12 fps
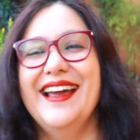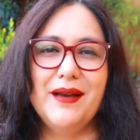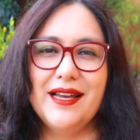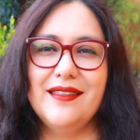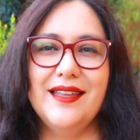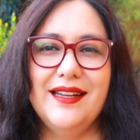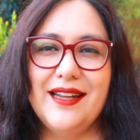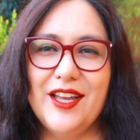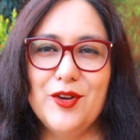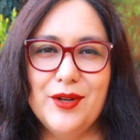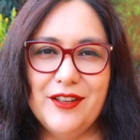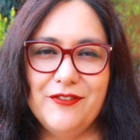Back then
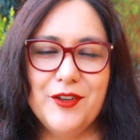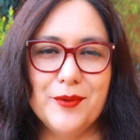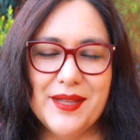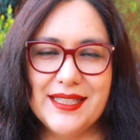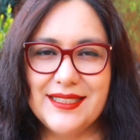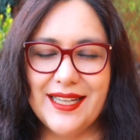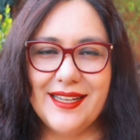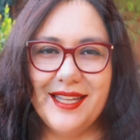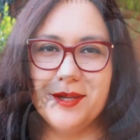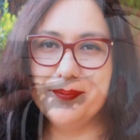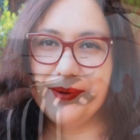I only filmed that technique